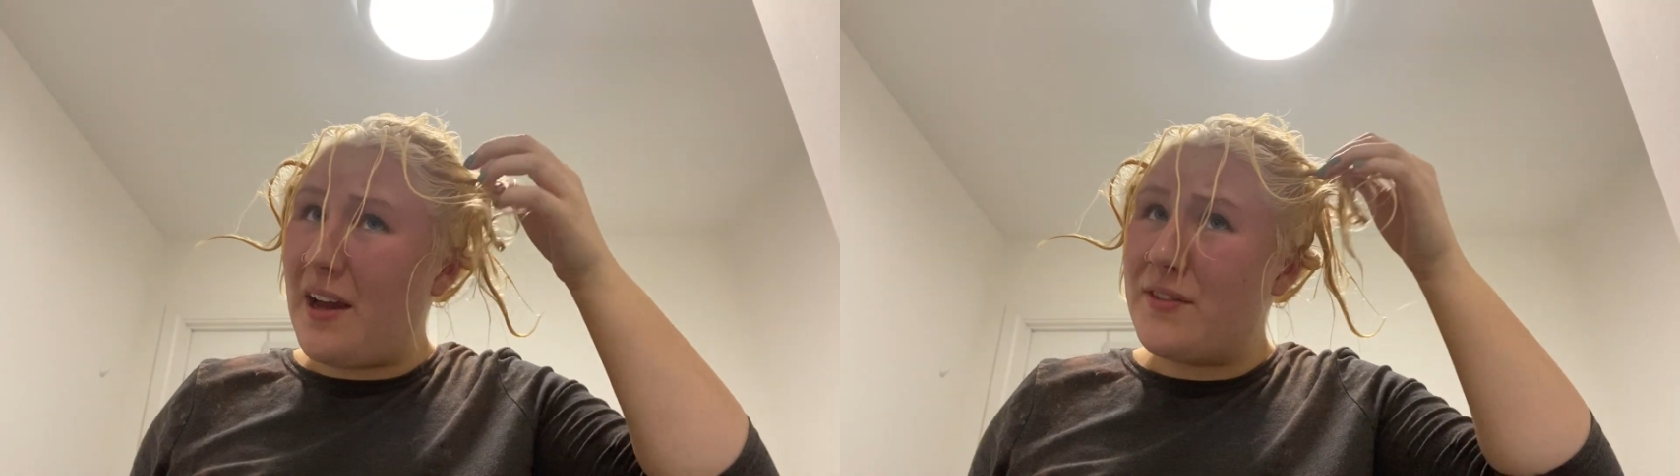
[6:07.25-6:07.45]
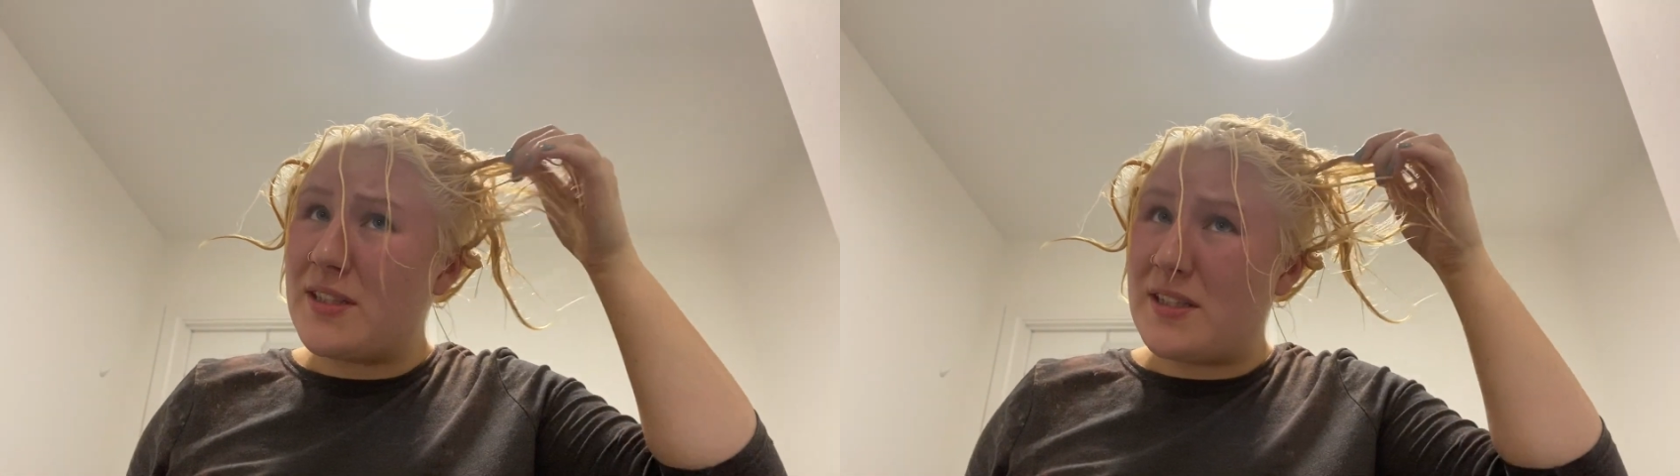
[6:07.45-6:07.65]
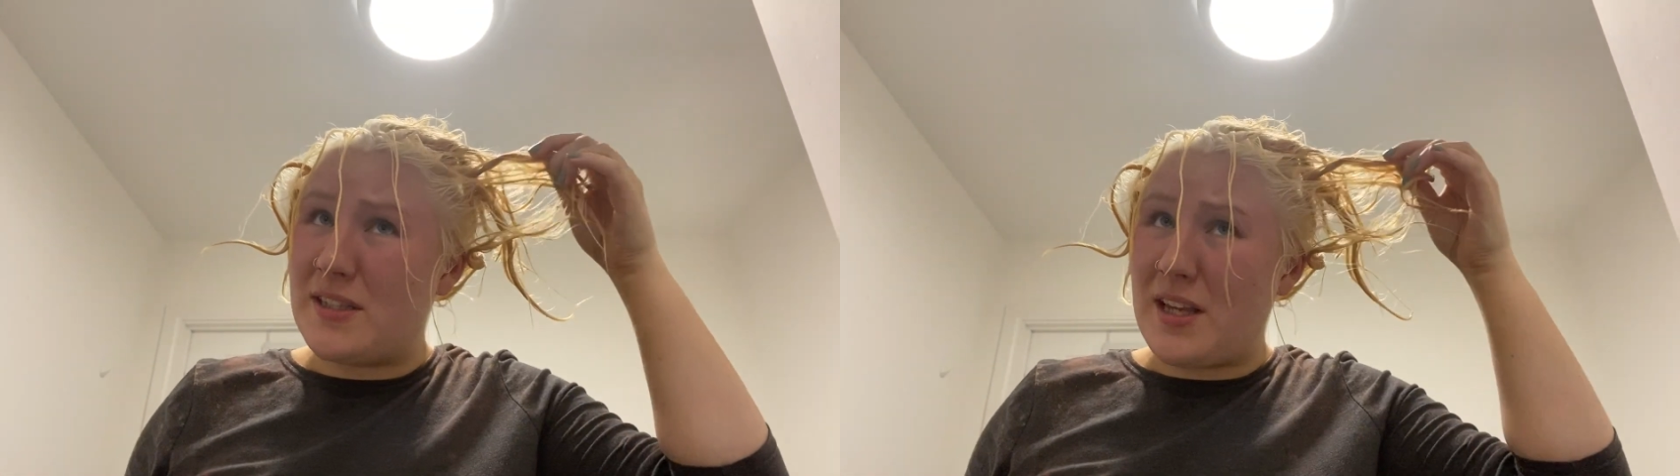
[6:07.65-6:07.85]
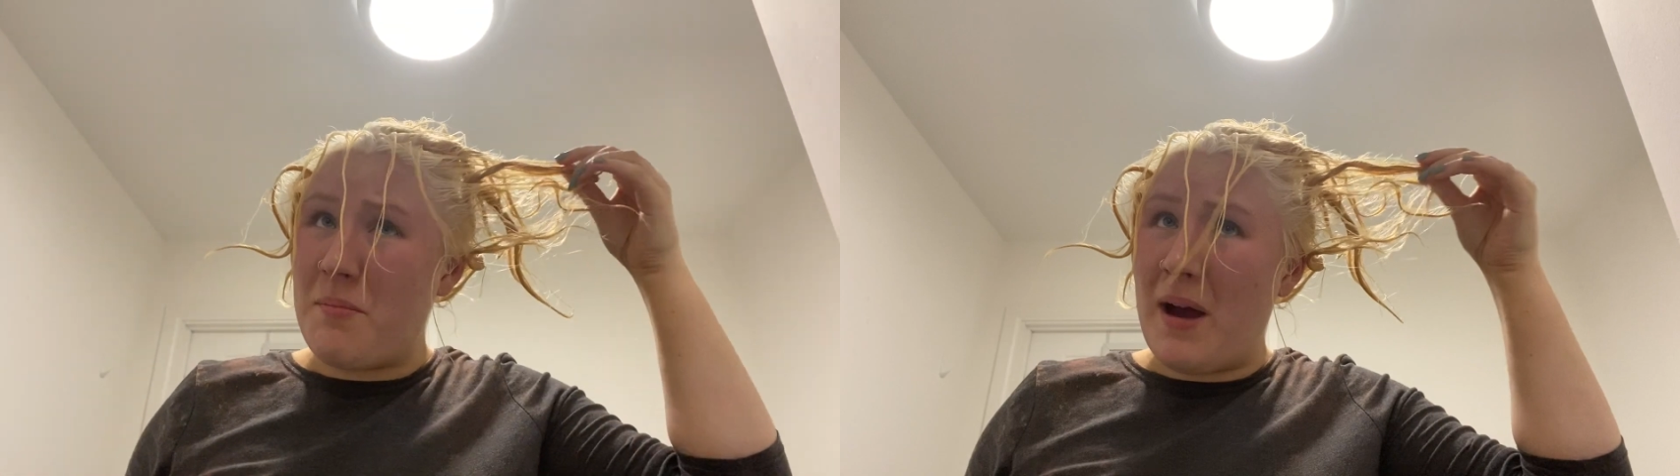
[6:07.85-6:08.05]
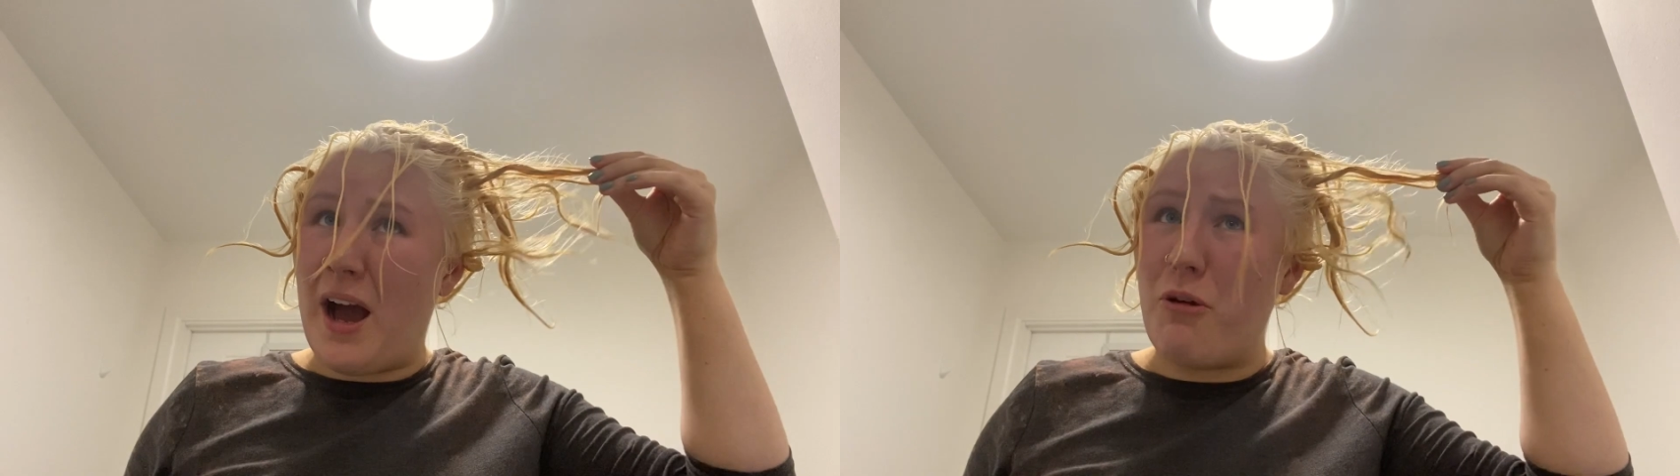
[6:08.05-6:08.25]
I've
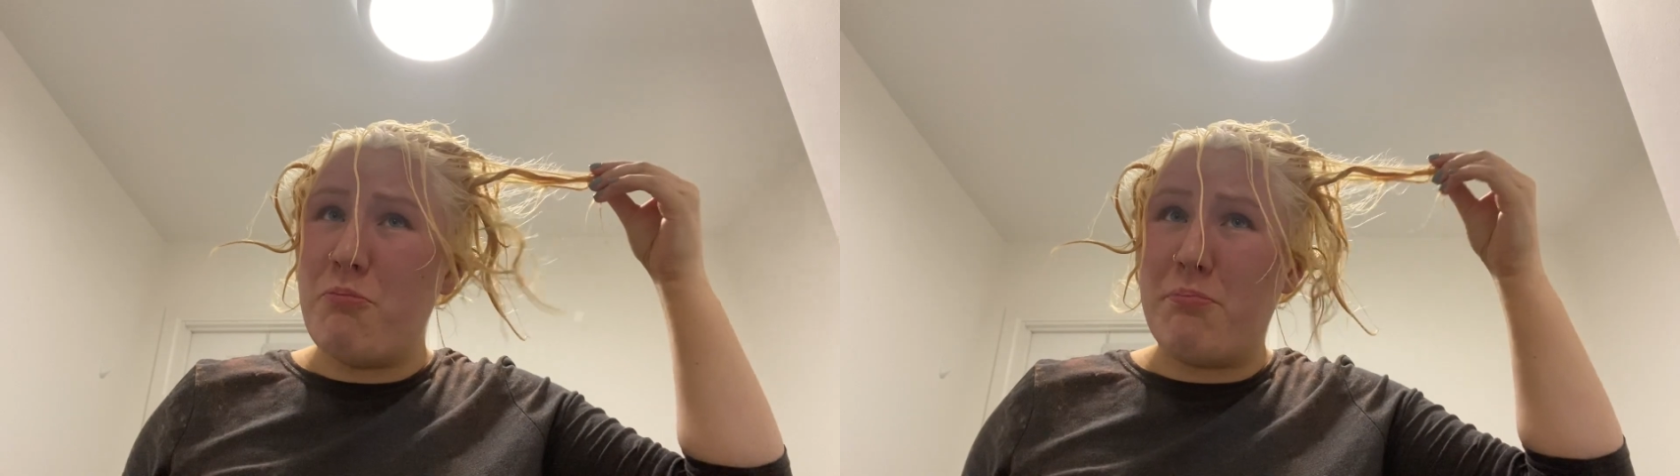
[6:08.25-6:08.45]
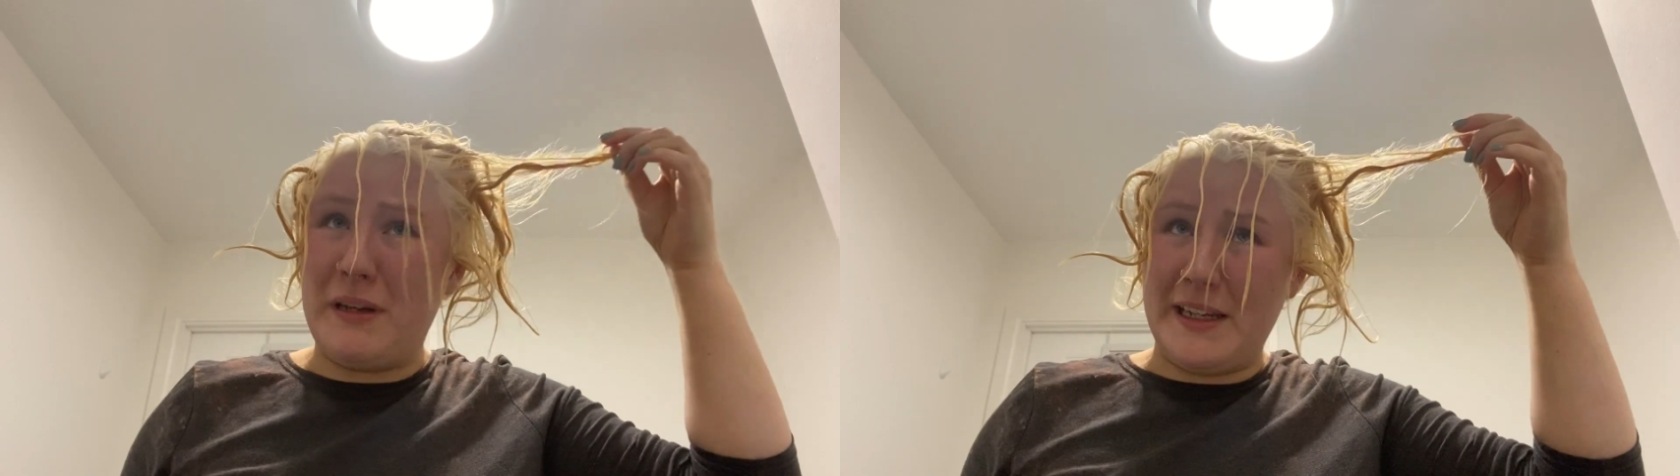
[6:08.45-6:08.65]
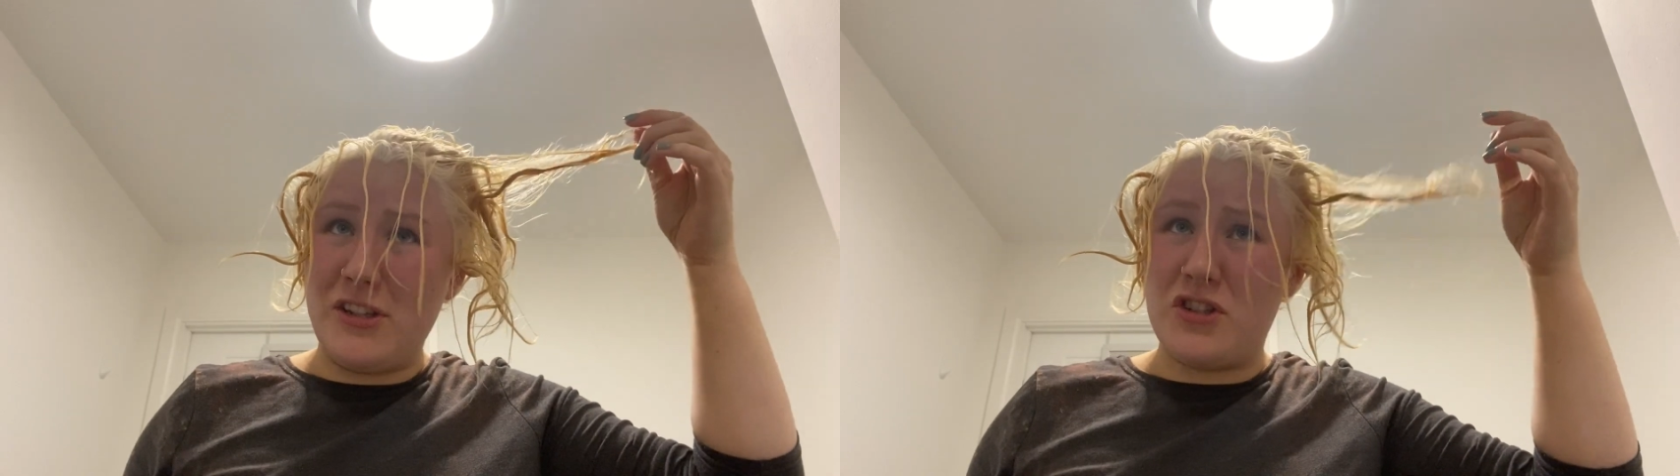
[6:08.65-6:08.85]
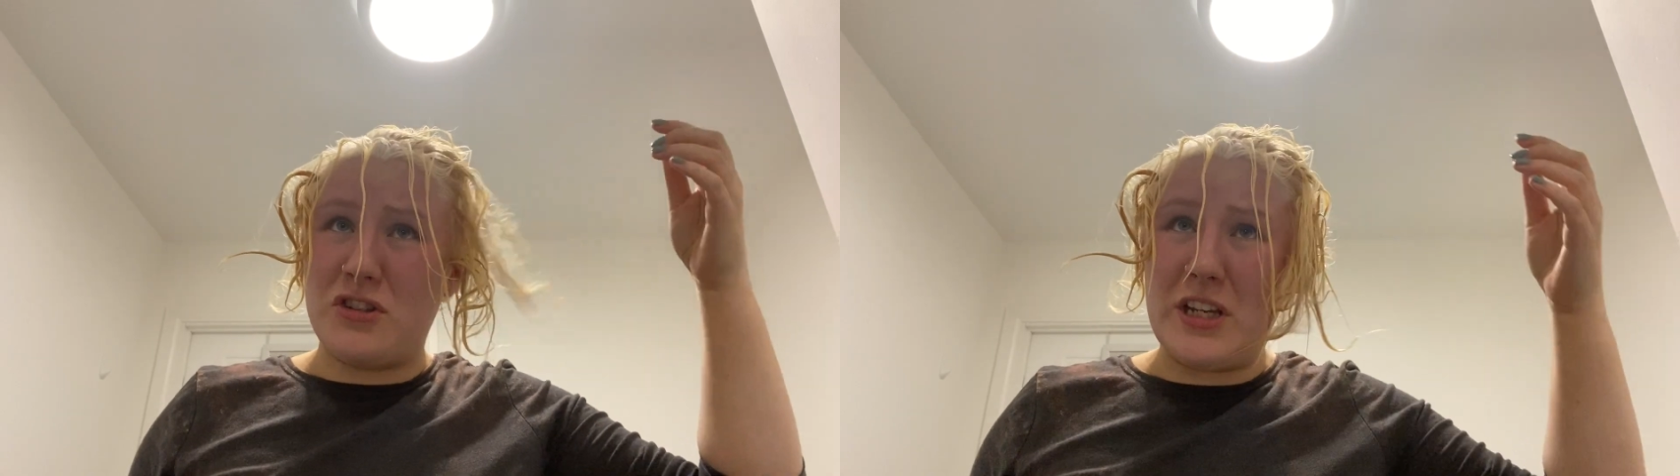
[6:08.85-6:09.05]
somehow bleached